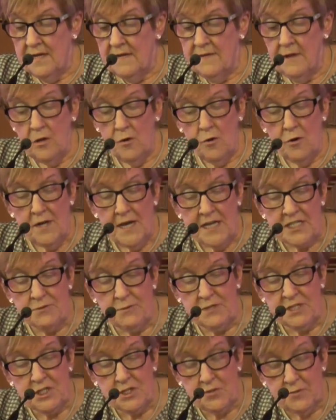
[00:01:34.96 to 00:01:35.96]
the Lord has
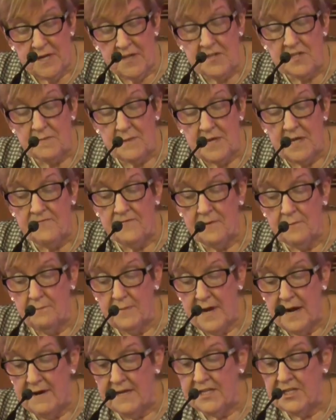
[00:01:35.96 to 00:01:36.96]
restrained me from
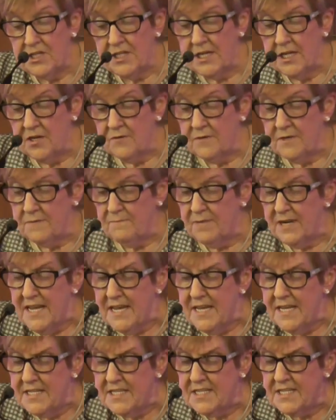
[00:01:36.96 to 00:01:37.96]
bearing children.
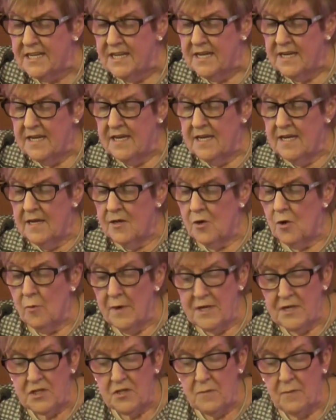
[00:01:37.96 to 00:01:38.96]
Please go
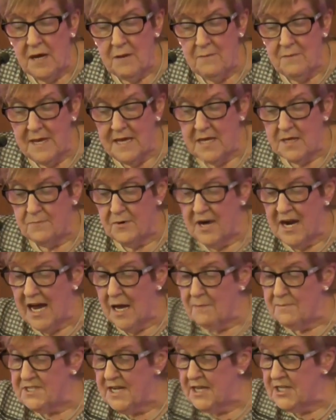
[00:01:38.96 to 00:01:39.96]
into my maid,
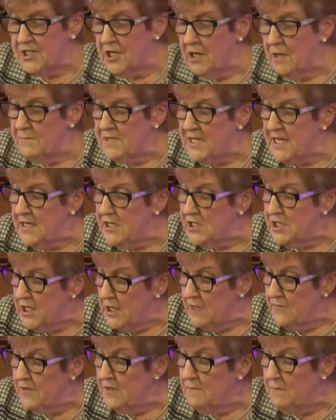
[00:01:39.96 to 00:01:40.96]
perhaps I shall obtain
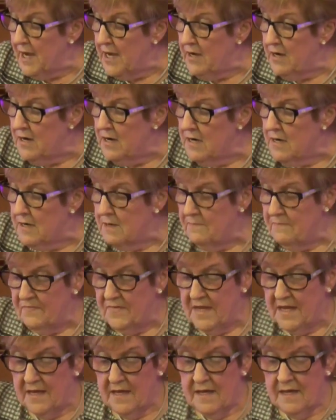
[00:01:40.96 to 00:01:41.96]
children by her.
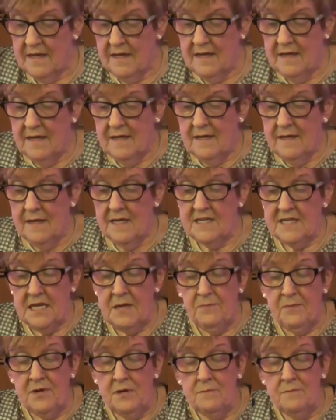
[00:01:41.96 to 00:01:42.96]
And
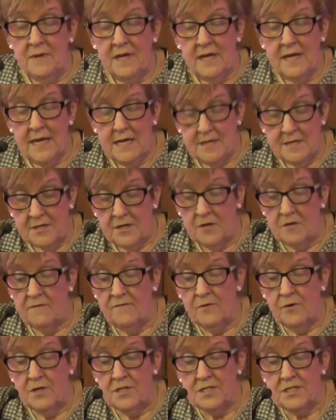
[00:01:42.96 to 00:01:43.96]
Abram heeded her
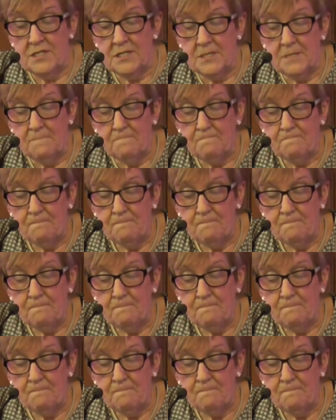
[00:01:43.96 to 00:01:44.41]
voice.